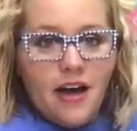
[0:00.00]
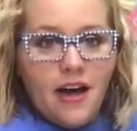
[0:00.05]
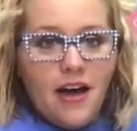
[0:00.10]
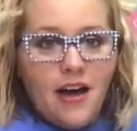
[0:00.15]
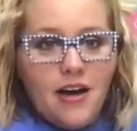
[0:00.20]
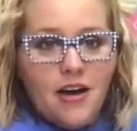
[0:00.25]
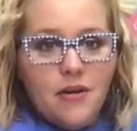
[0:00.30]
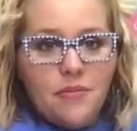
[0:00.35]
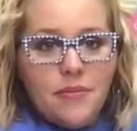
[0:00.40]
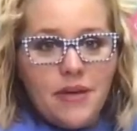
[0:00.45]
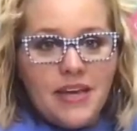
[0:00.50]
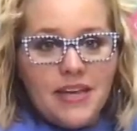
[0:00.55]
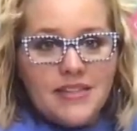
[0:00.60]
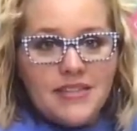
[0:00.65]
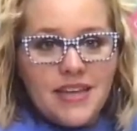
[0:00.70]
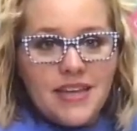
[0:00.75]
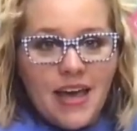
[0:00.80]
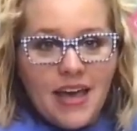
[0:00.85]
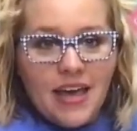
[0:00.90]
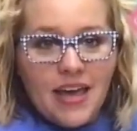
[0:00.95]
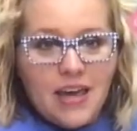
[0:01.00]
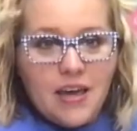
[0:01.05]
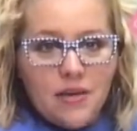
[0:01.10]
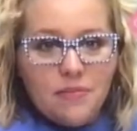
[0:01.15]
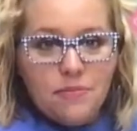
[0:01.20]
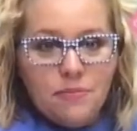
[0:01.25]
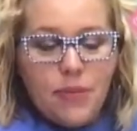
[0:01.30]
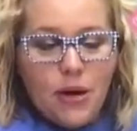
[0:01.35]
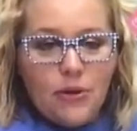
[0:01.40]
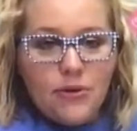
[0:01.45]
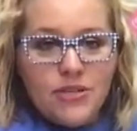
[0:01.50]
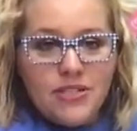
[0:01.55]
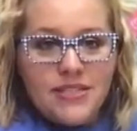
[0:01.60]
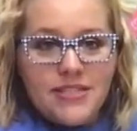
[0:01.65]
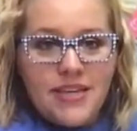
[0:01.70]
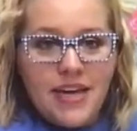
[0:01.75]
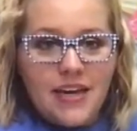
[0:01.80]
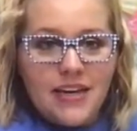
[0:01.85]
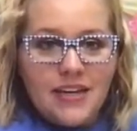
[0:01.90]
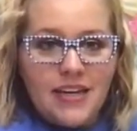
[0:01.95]
Um, it's a bonus
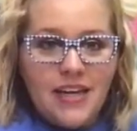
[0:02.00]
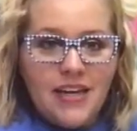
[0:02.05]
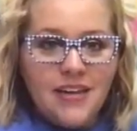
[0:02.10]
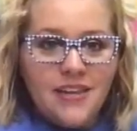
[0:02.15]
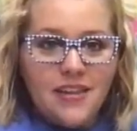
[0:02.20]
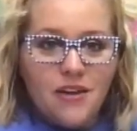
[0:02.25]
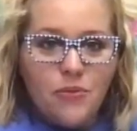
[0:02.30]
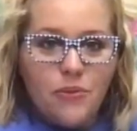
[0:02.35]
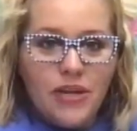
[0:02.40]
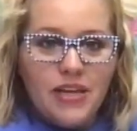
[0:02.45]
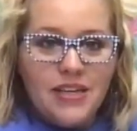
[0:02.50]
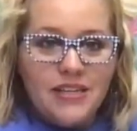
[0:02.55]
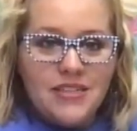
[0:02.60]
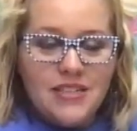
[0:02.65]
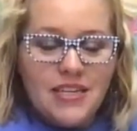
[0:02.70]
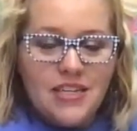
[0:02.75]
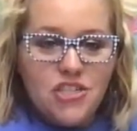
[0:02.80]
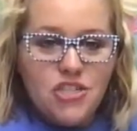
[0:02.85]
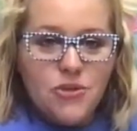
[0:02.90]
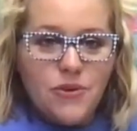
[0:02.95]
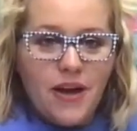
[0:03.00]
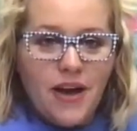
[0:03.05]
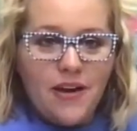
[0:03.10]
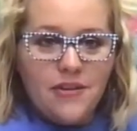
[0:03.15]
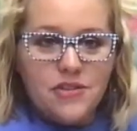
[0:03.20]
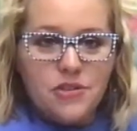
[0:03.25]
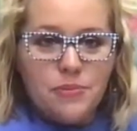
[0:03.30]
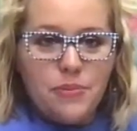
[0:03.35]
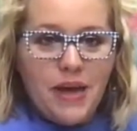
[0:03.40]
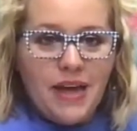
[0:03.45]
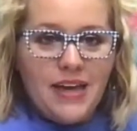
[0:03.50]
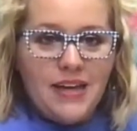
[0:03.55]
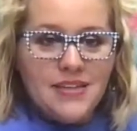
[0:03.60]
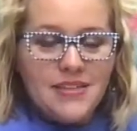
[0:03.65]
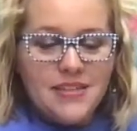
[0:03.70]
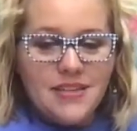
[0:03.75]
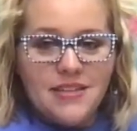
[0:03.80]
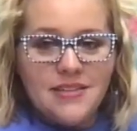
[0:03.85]
technique that we can teach you how to paint.